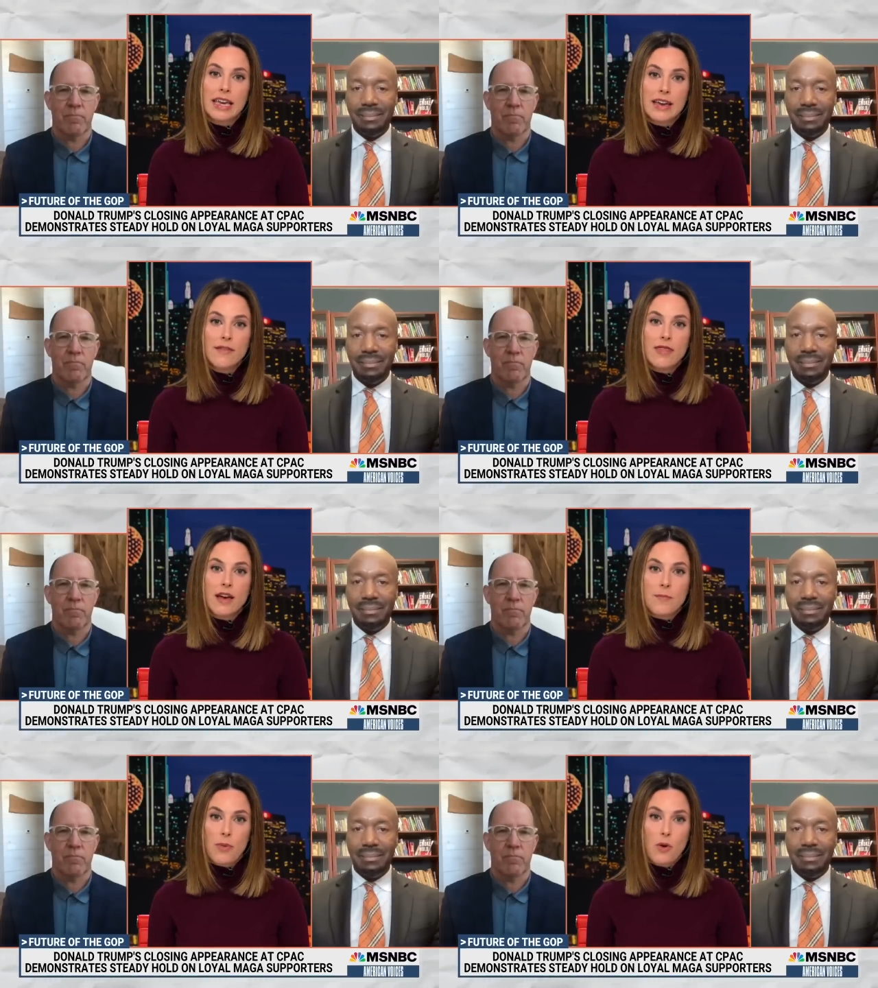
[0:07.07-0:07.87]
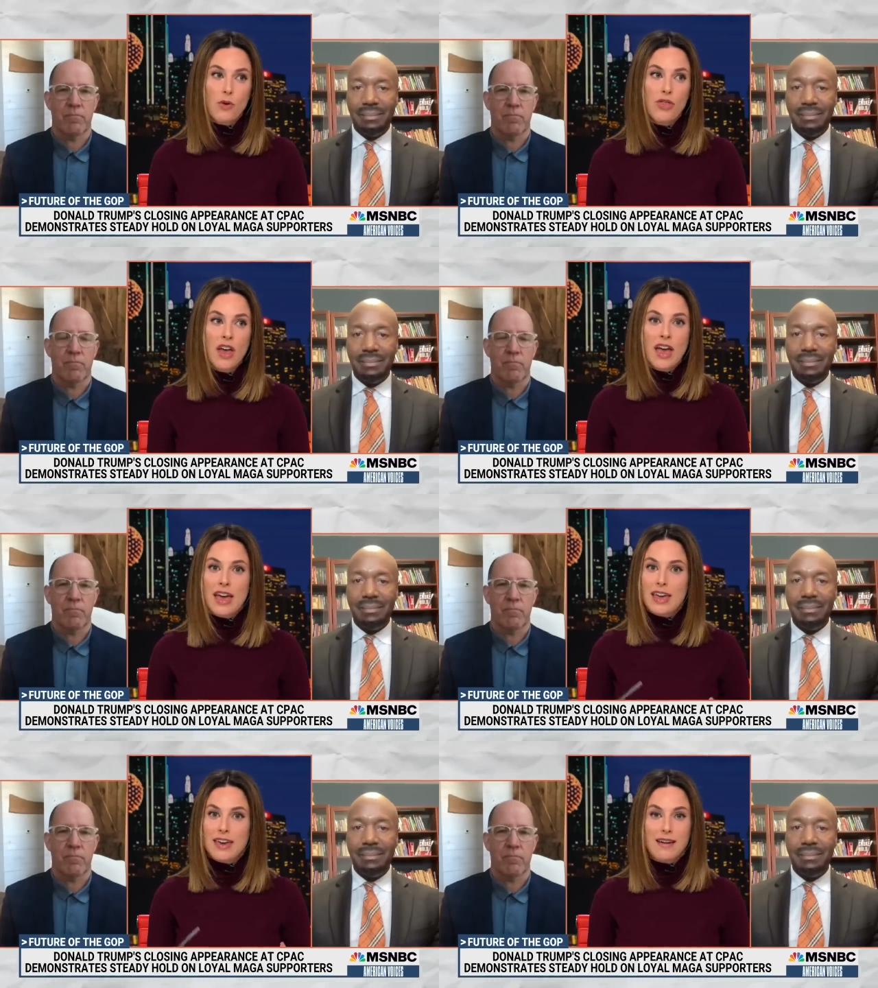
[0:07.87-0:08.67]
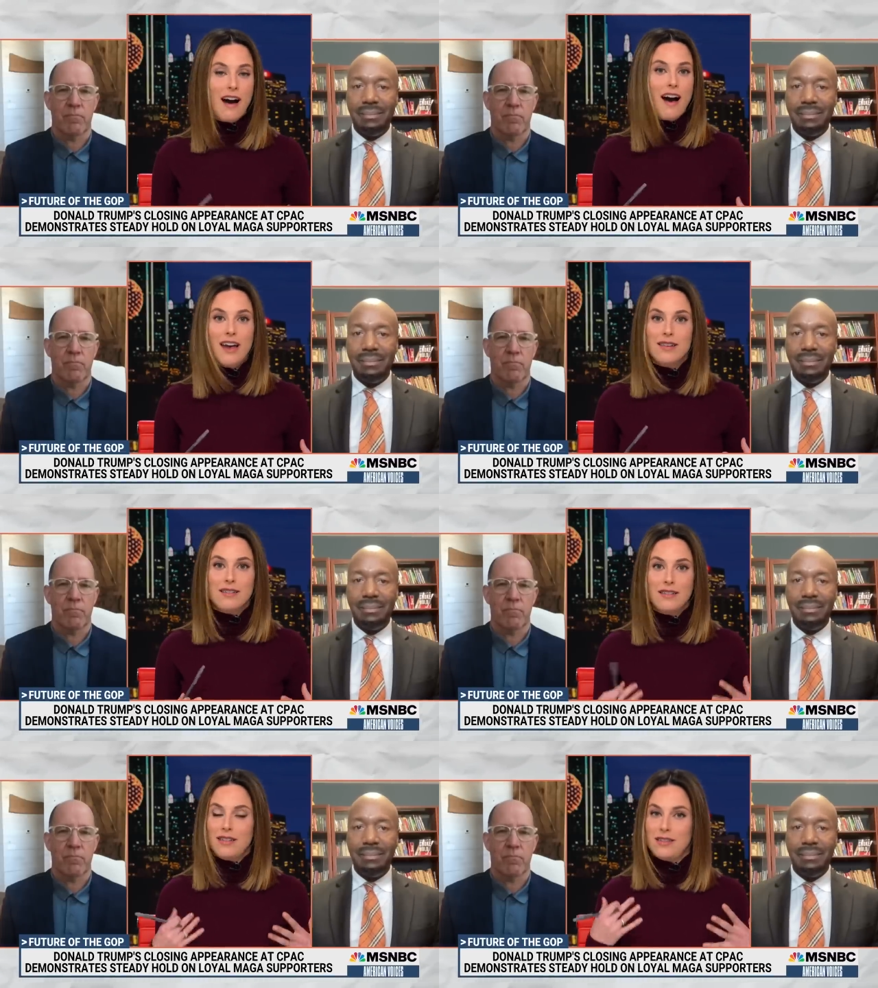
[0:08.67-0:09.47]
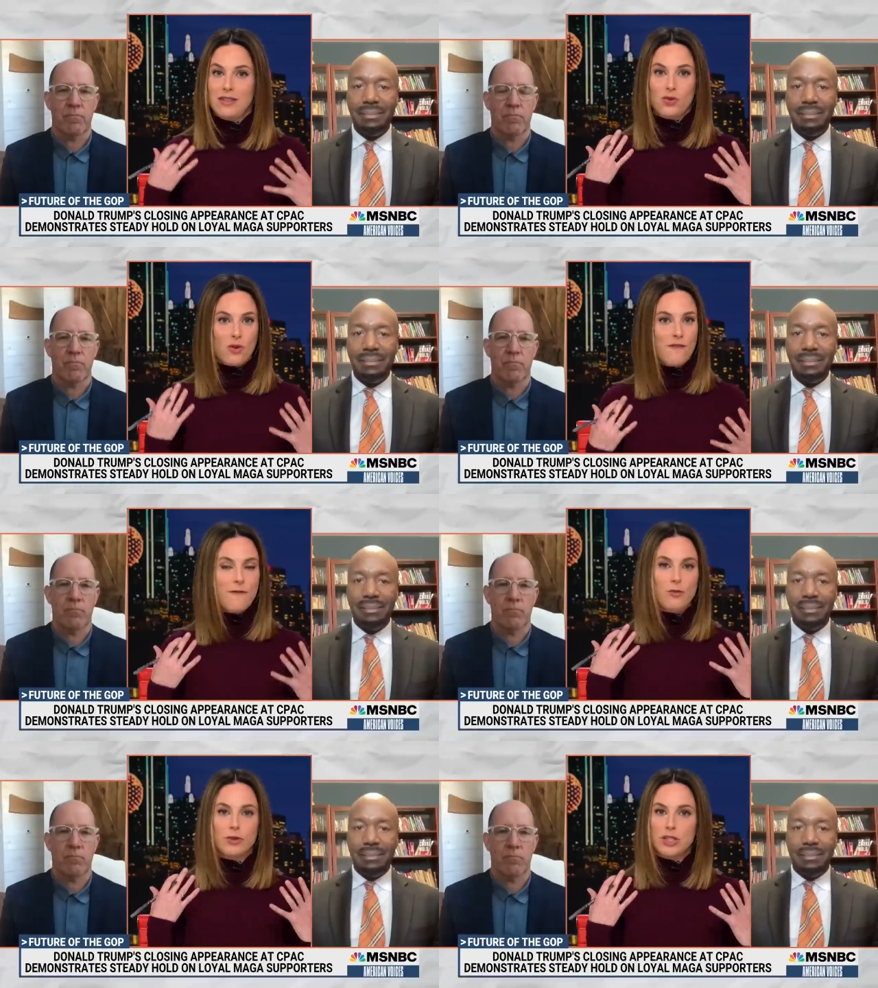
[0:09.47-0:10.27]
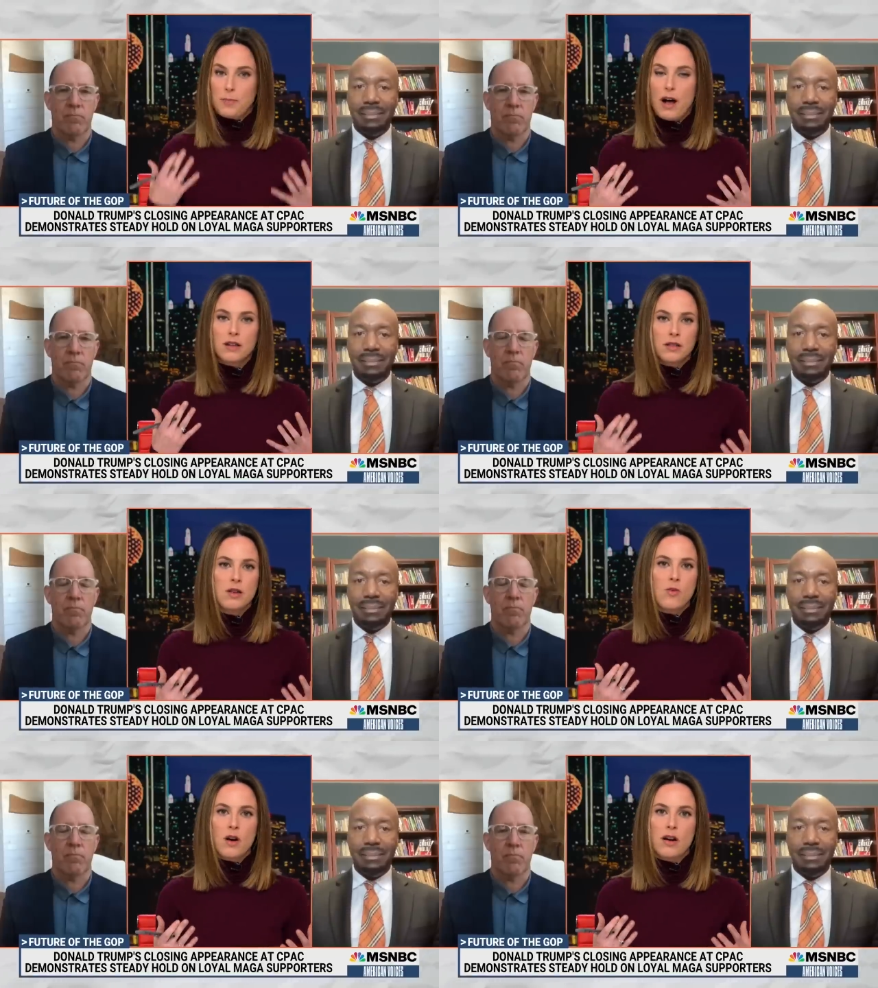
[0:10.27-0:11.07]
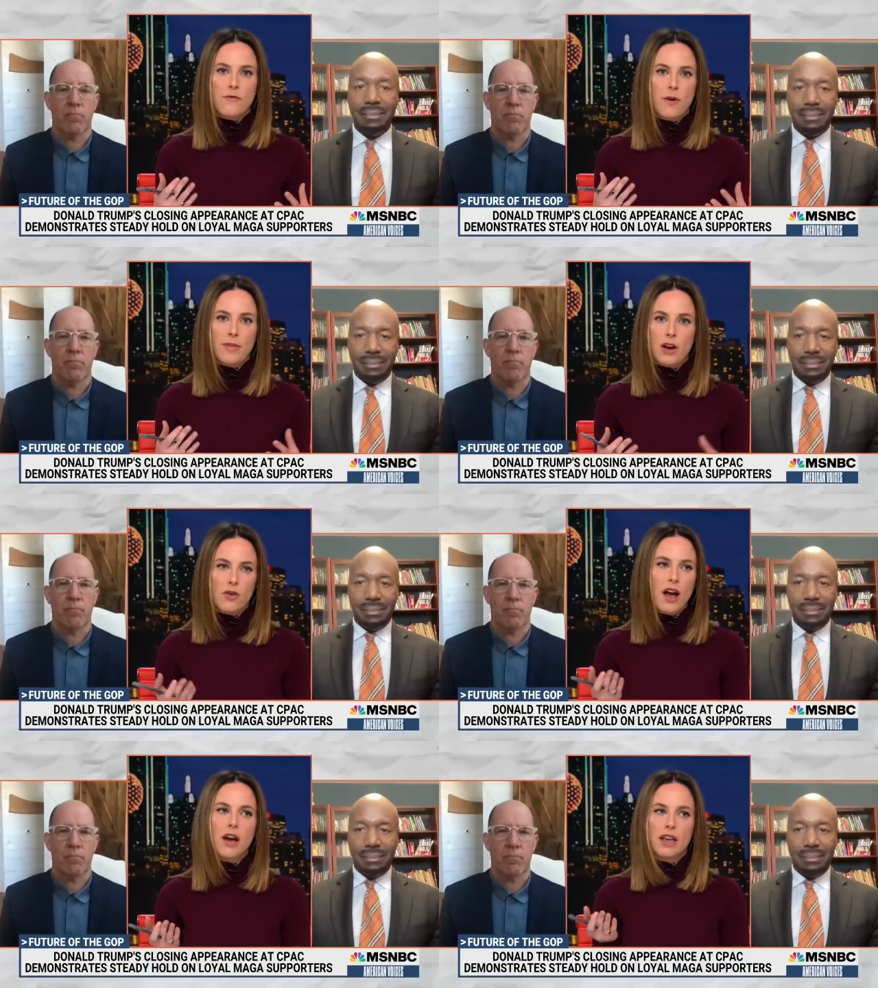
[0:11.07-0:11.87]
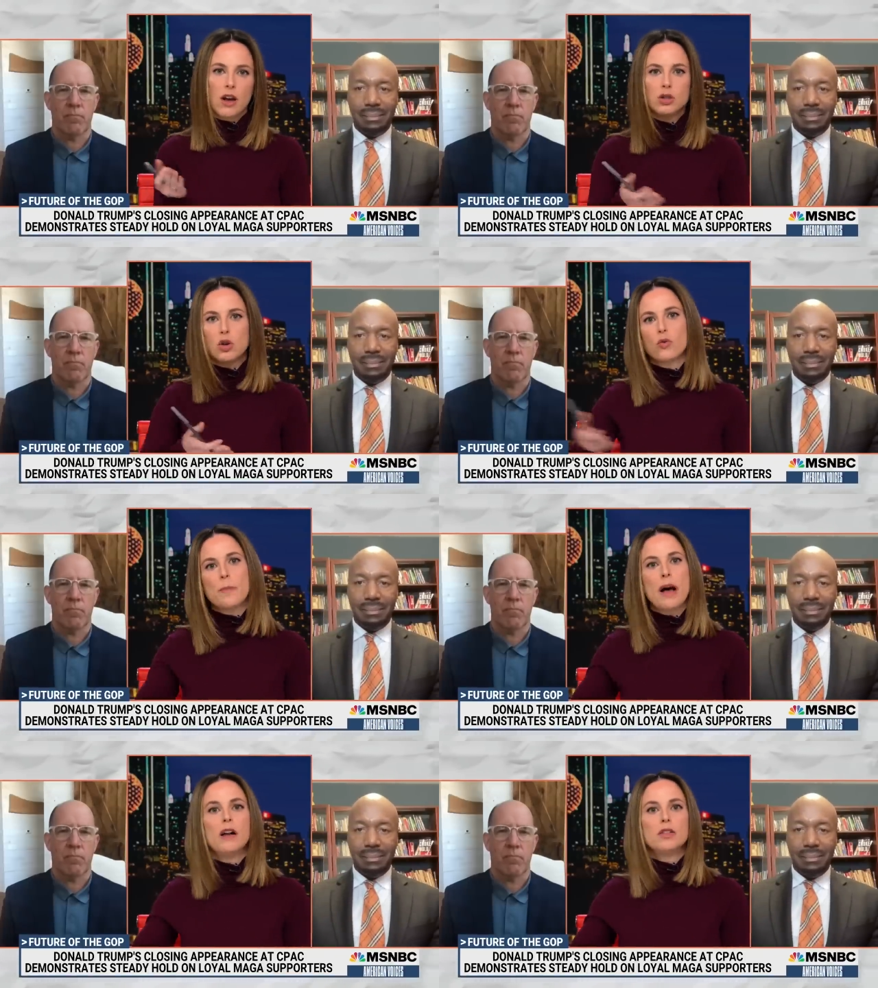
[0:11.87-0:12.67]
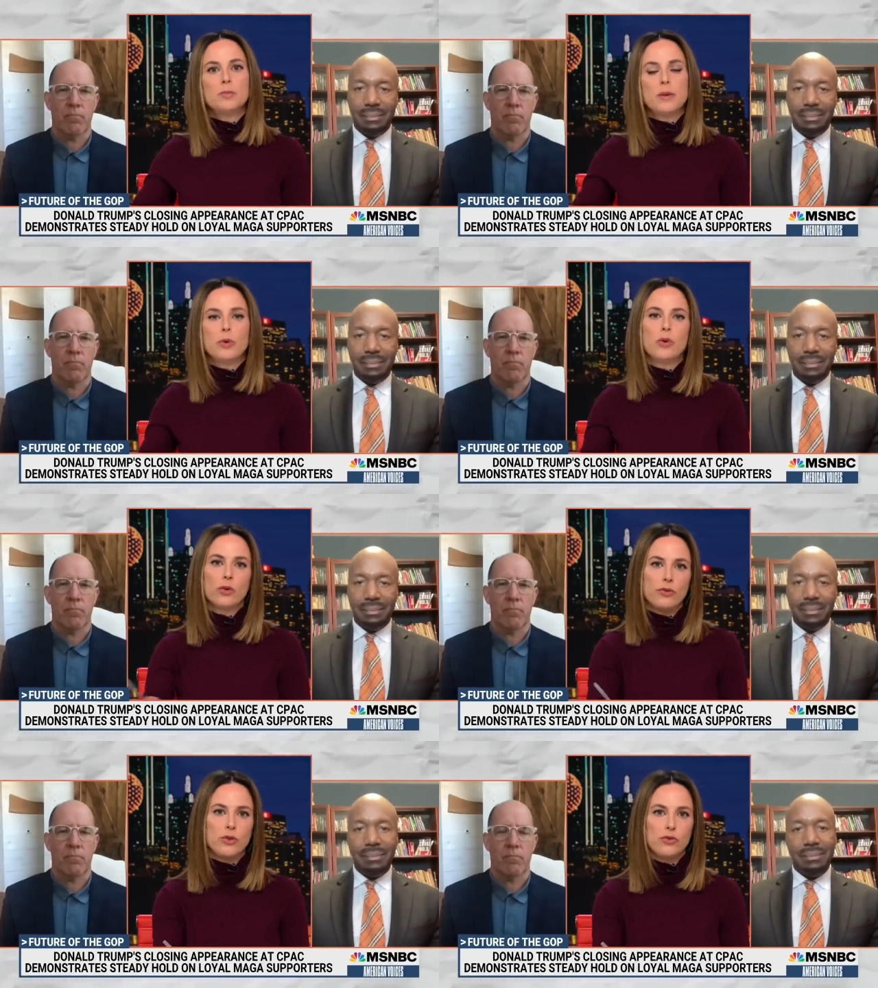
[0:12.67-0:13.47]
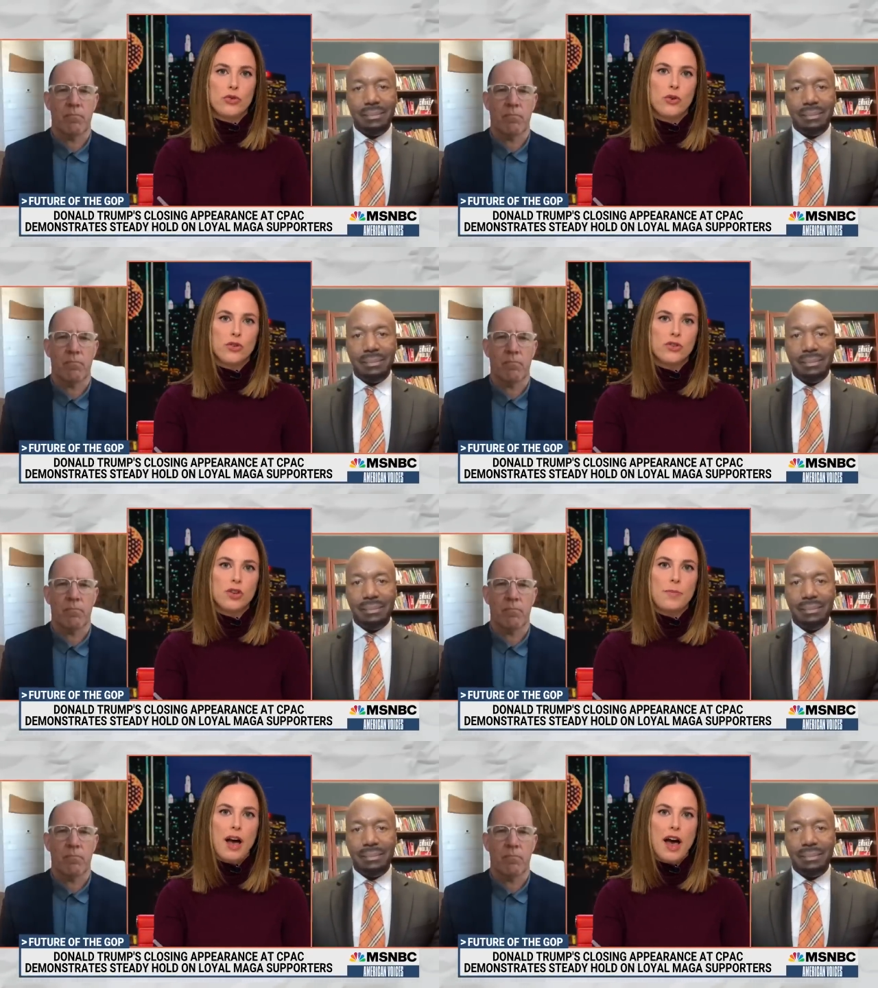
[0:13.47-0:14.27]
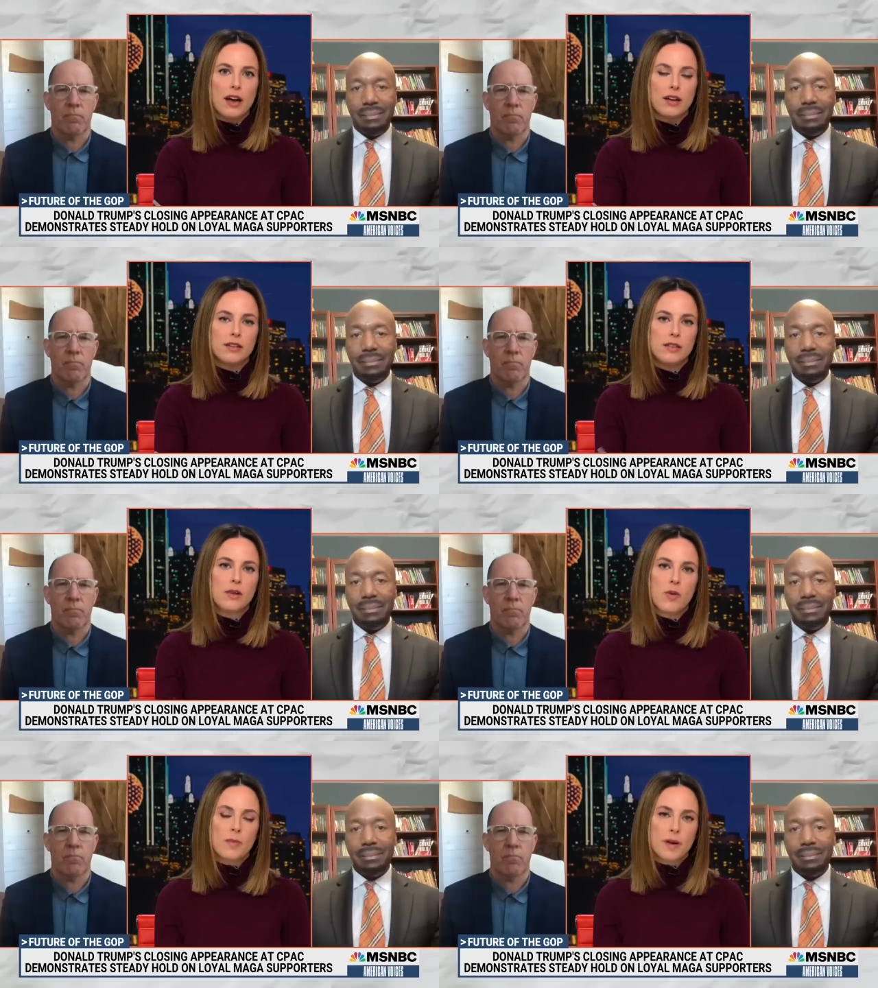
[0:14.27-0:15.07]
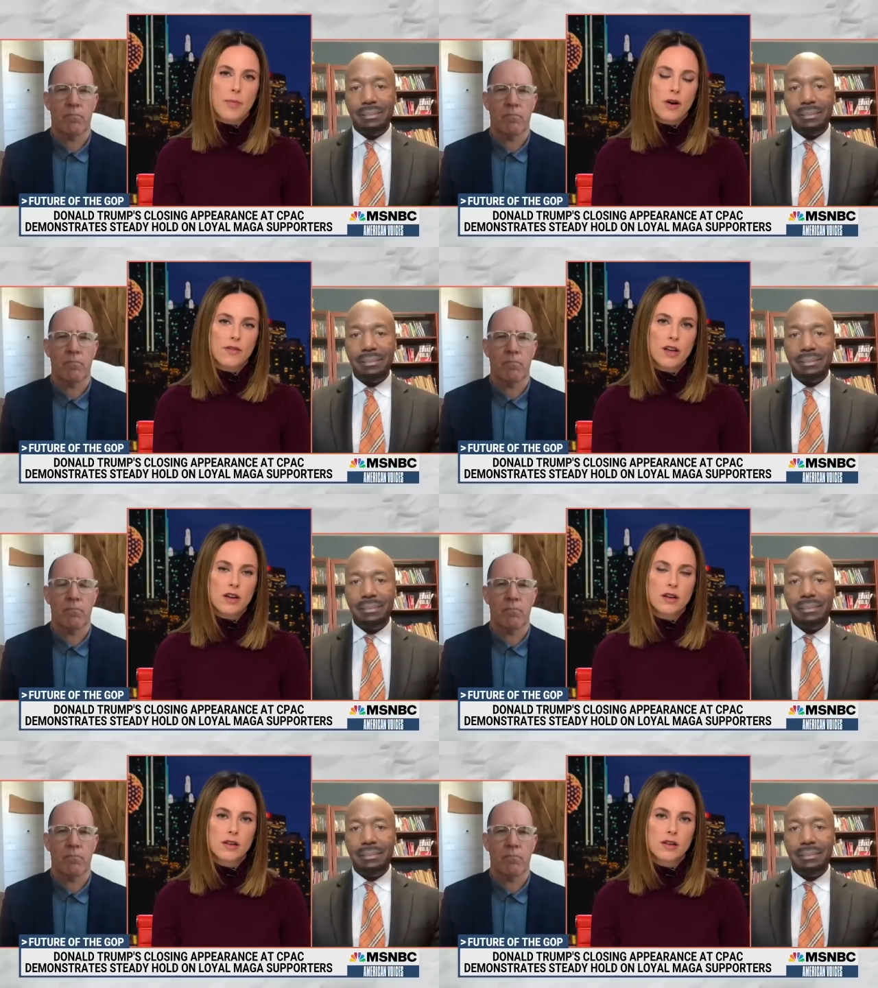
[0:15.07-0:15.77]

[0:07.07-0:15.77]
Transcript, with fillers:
Speaker 1: given that both he got the sort of response he wanted from that crowd, he also repelled people who refused to go to CPAC because they didn't want to be a part of it.